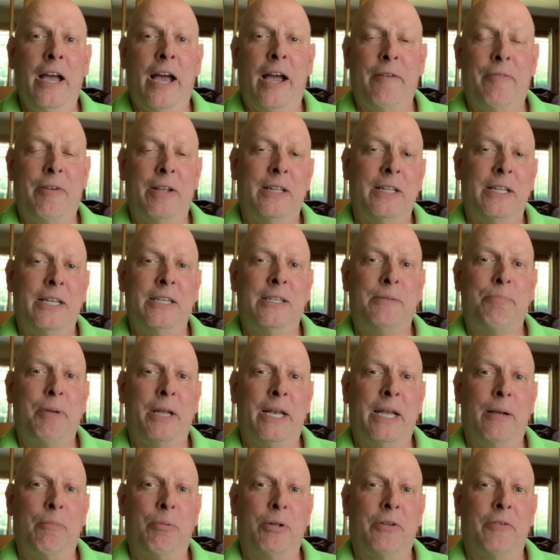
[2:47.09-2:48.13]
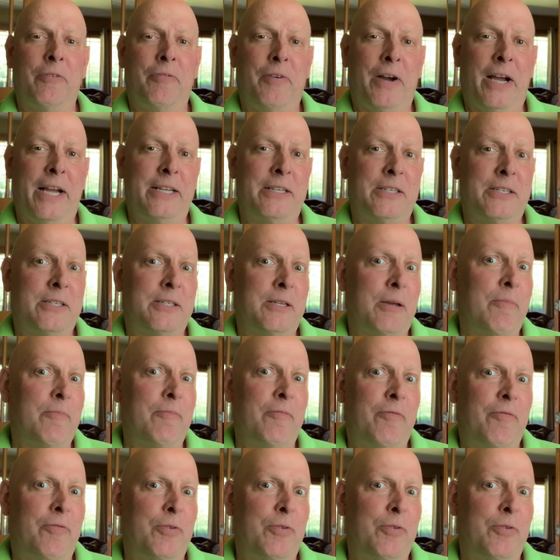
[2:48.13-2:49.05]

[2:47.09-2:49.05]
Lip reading: I've at least been able to find some